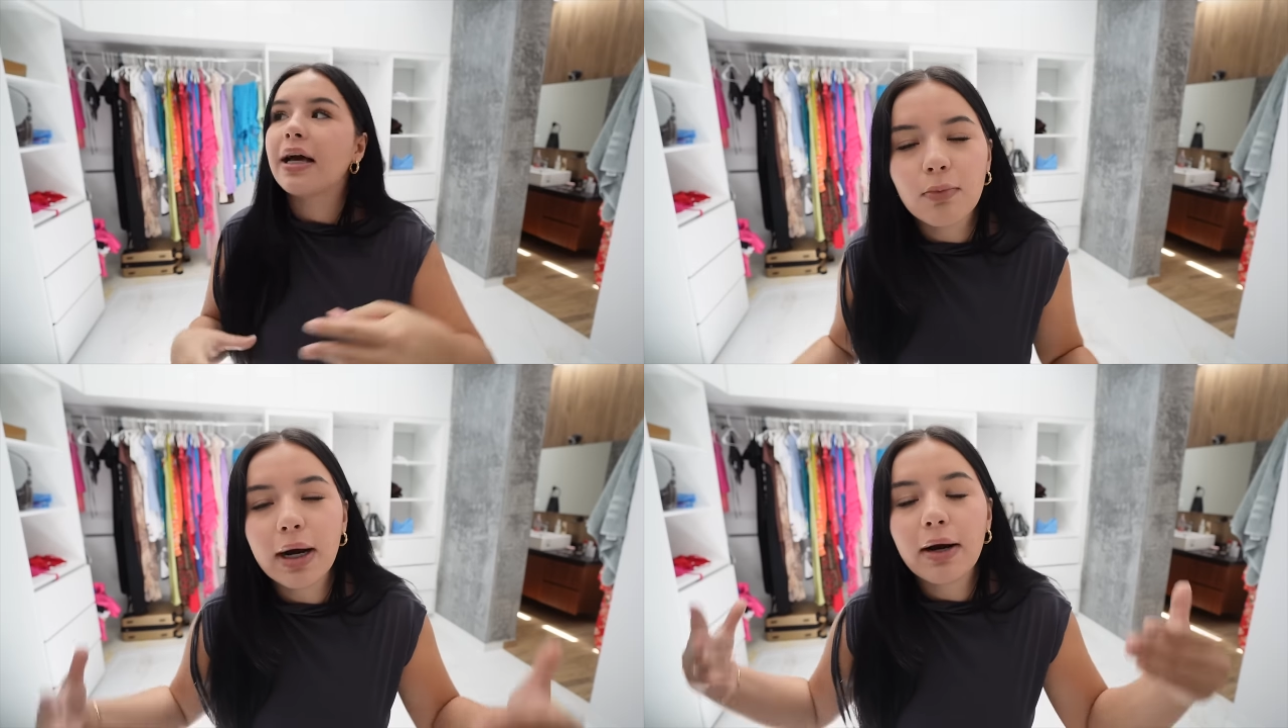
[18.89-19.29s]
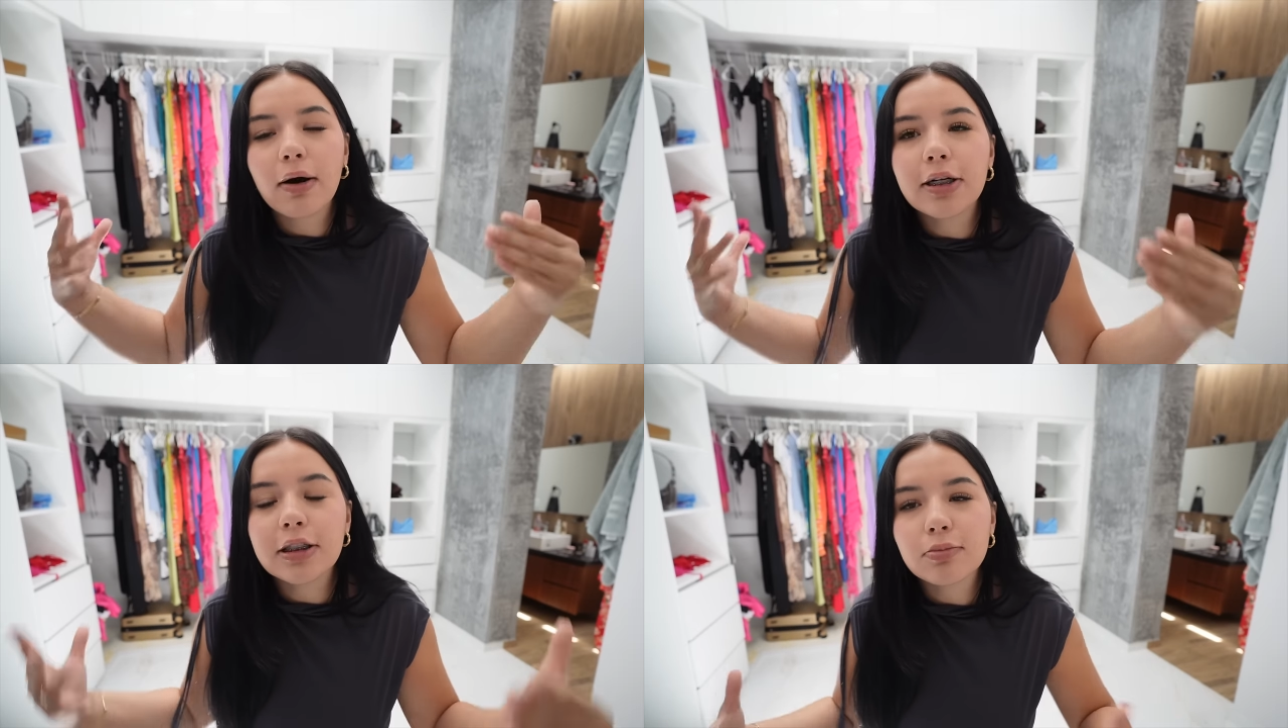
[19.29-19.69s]
Like, where
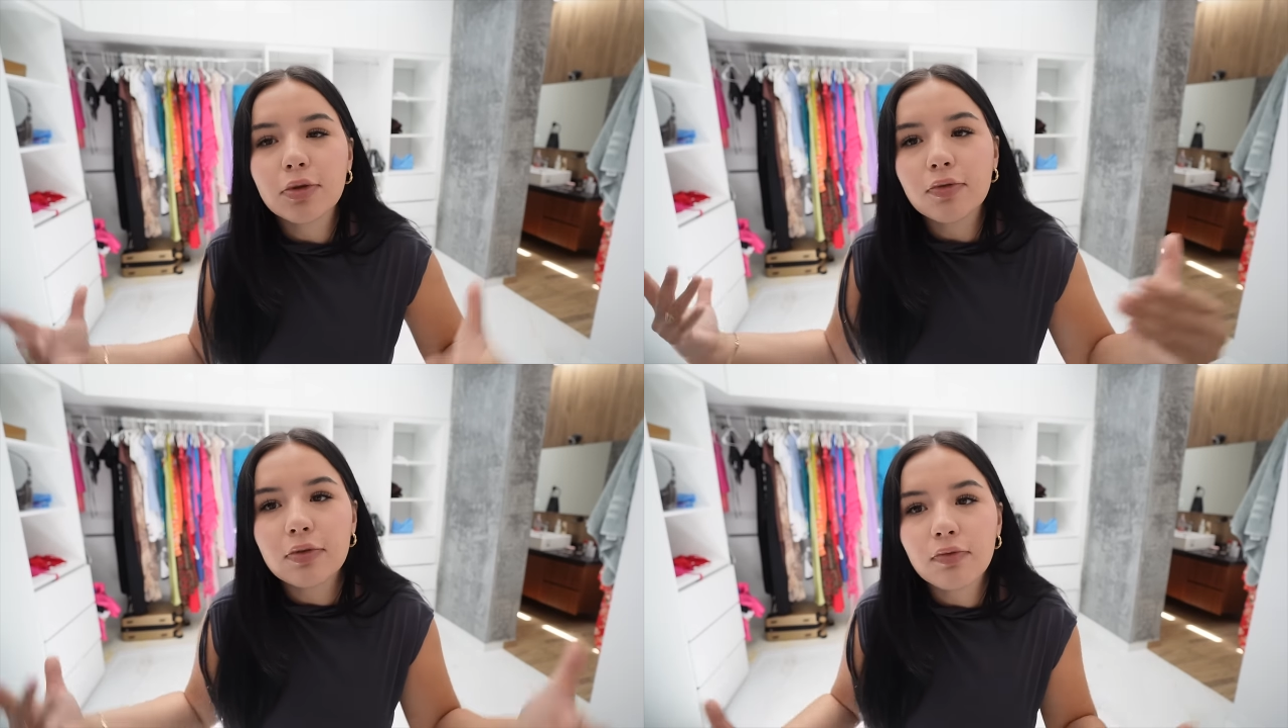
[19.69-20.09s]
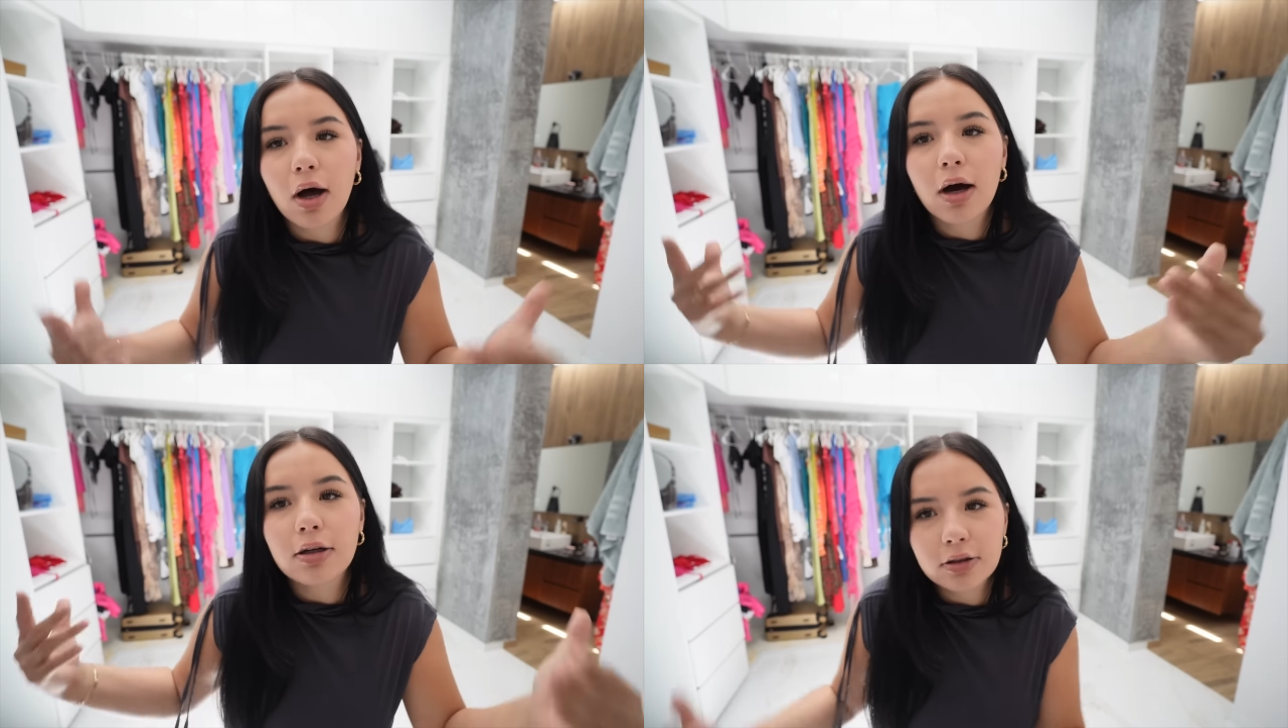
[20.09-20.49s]
are these moving
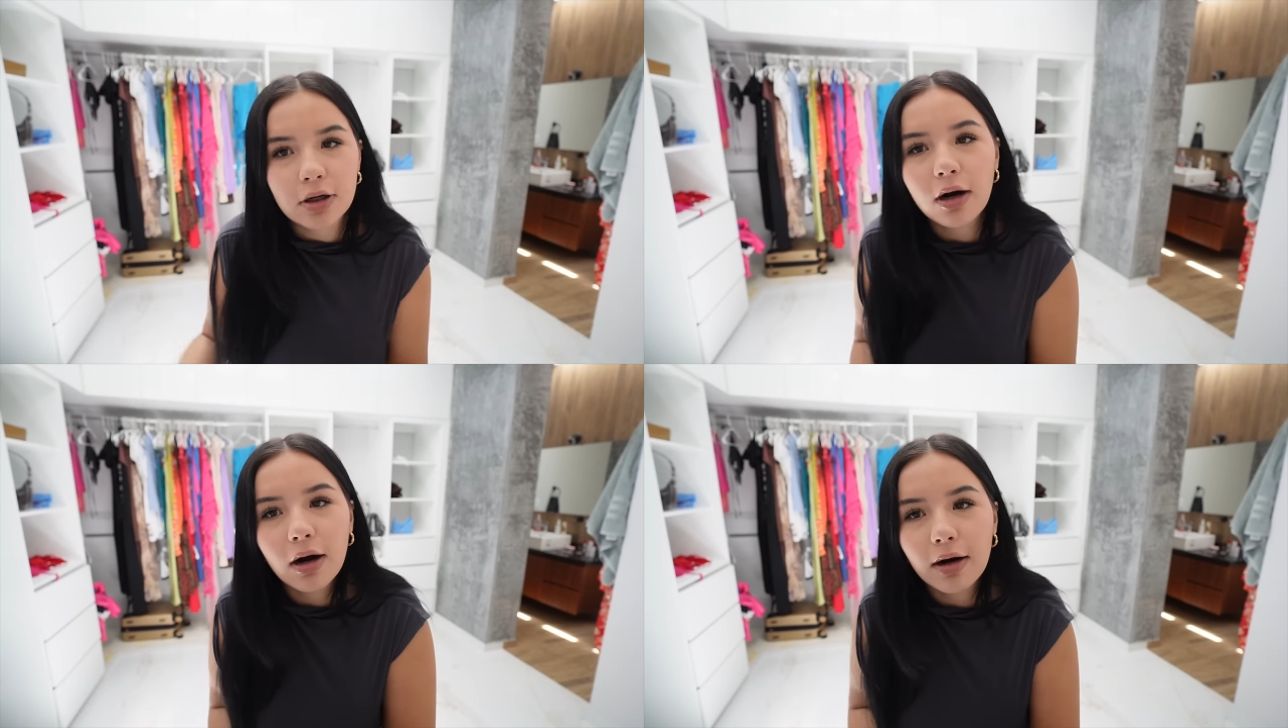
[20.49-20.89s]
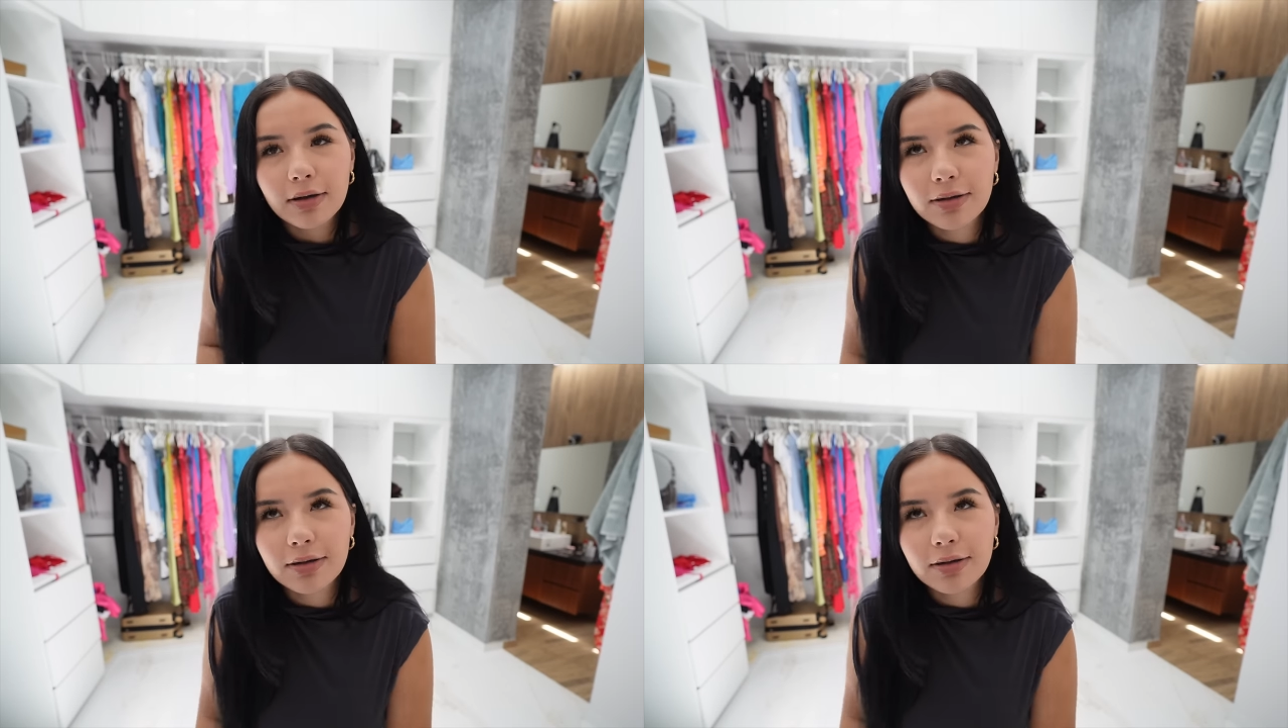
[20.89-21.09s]
vlogs, girl?